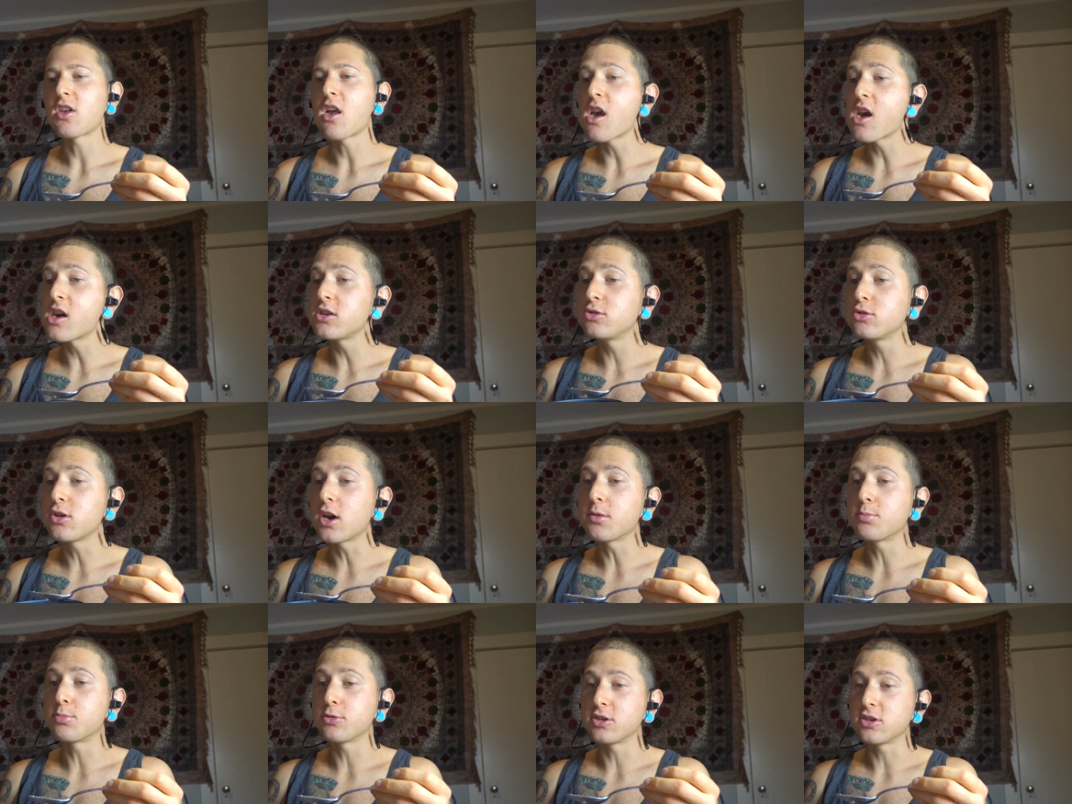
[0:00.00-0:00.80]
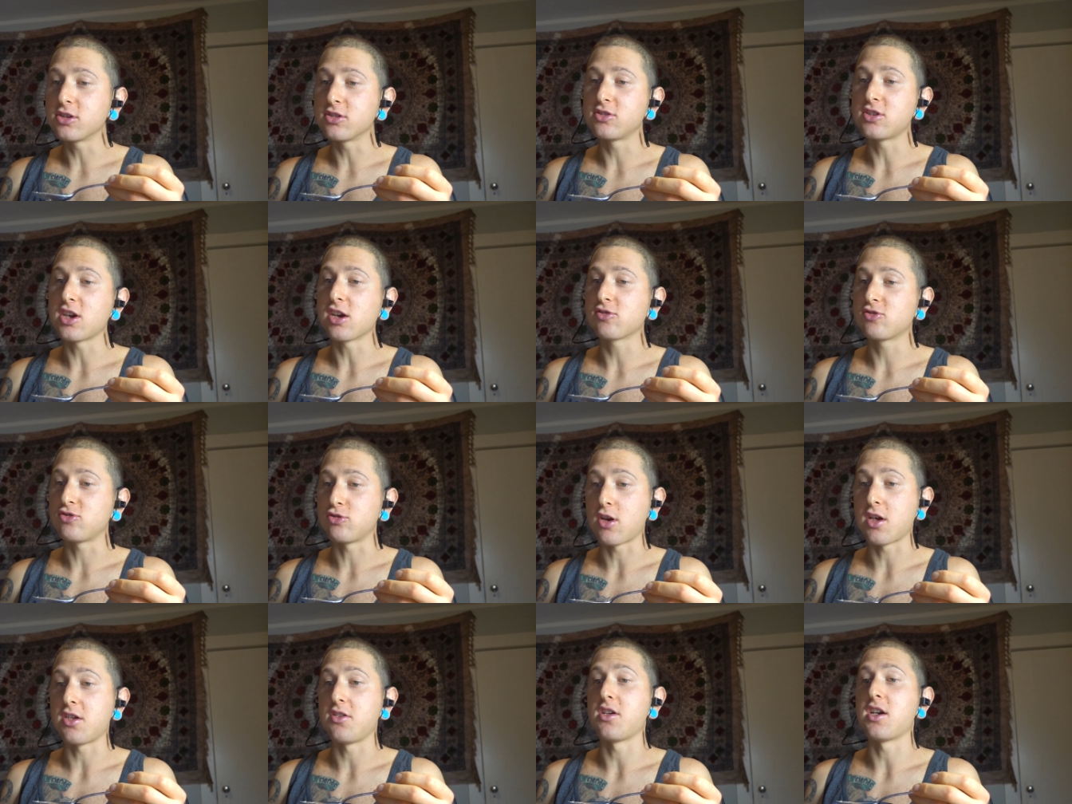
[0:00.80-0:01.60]
You got a pretty good
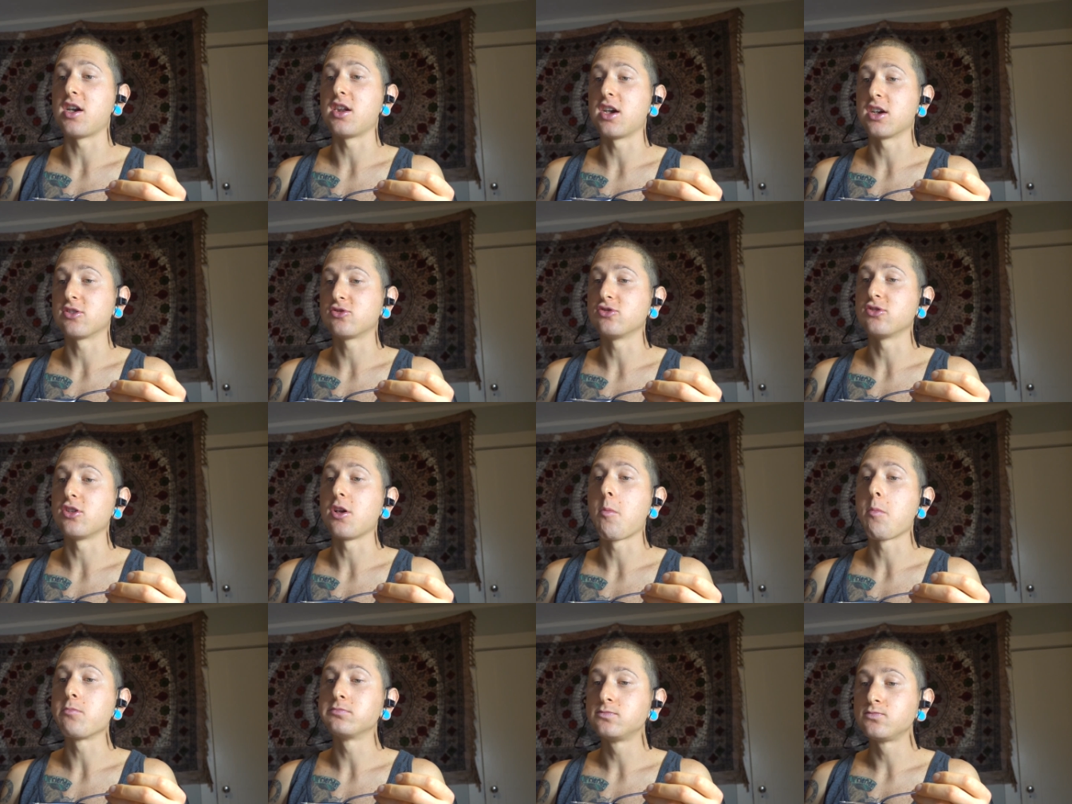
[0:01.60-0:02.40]
texture out of that, actually.